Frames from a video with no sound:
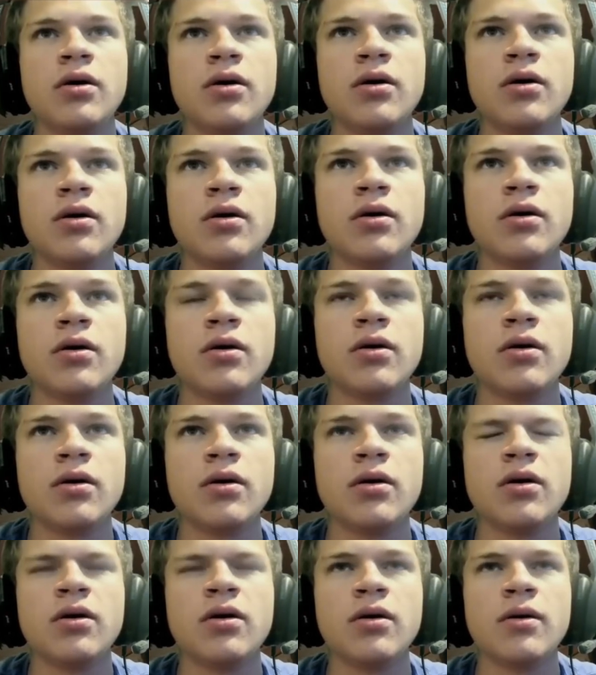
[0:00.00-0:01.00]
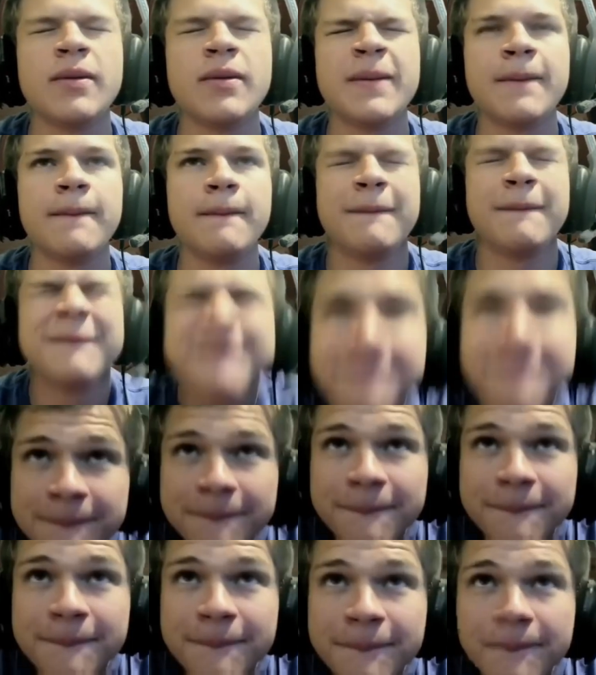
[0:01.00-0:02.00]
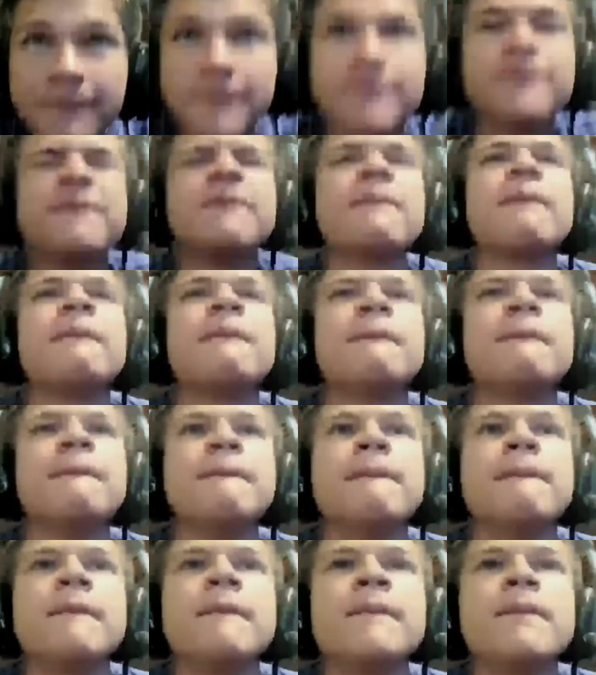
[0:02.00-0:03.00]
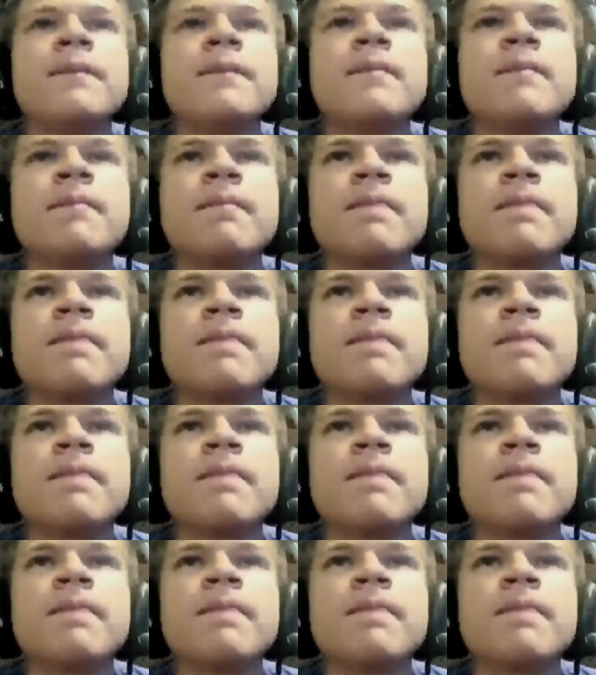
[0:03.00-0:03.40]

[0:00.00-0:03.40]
Nothing is said.